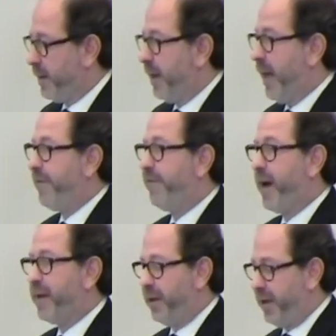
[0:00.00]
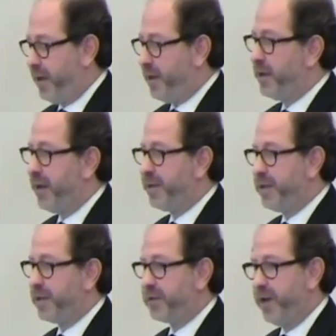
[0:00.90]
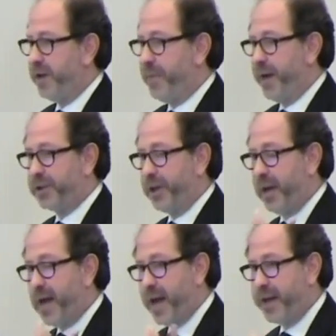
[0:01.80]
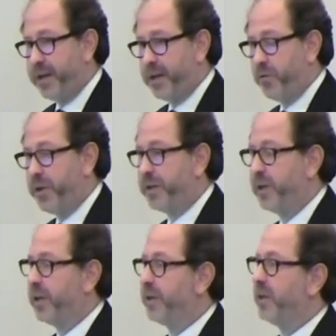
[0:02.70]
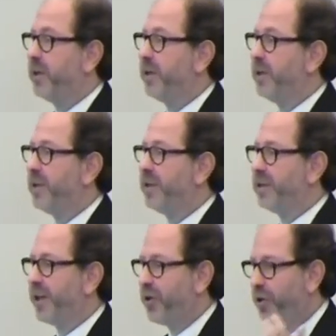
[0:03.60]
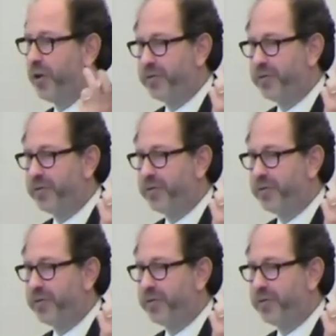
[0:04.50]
And finally, and this is very much in line uh, with the call of